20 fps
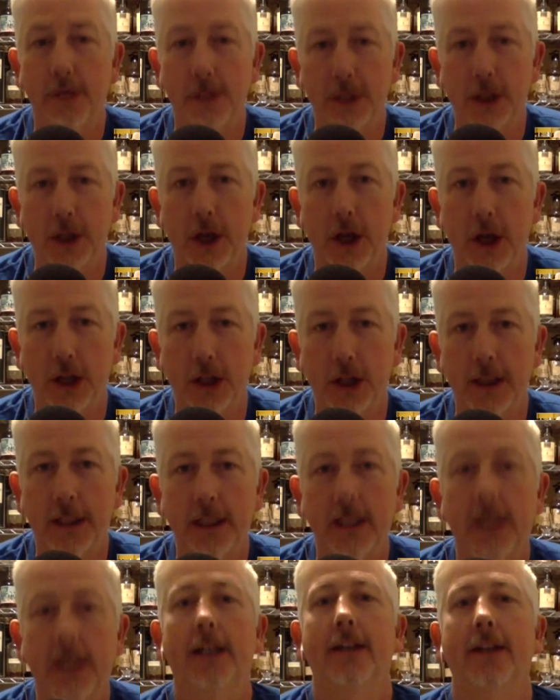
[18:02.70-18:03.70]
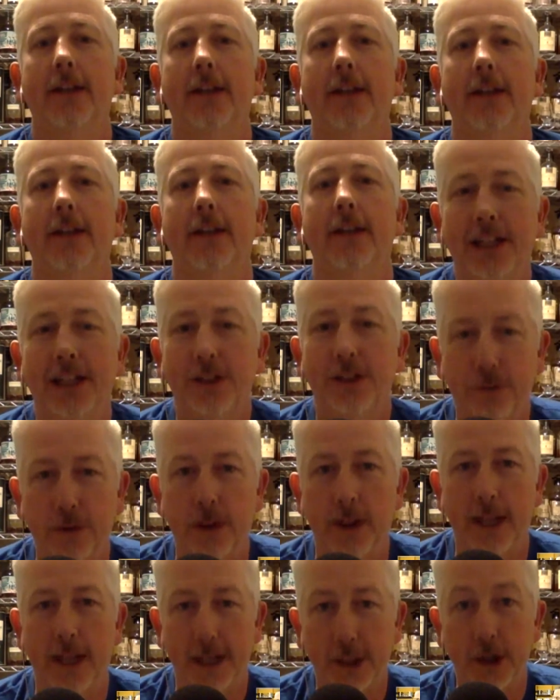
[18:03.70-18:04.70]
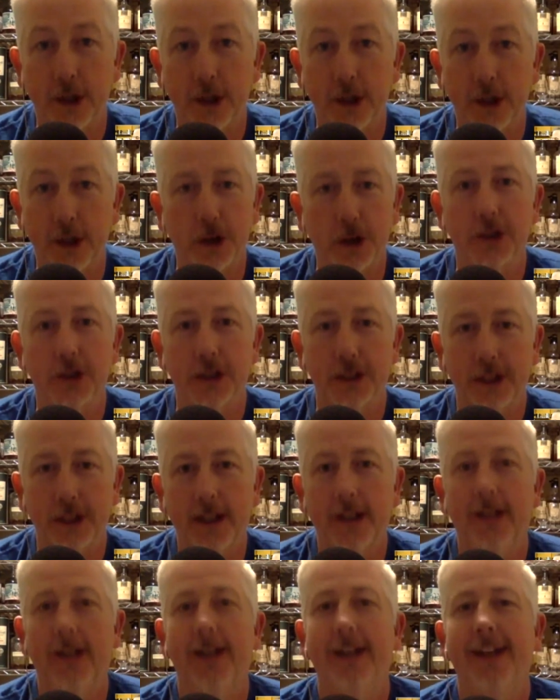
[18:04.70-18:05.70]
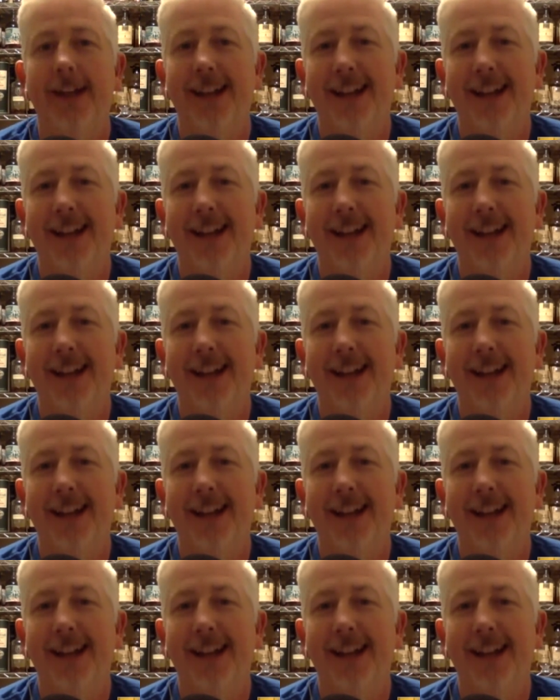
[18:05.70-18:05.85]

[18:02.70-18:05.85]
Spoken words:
in Scotland, they asked for Glentauchers.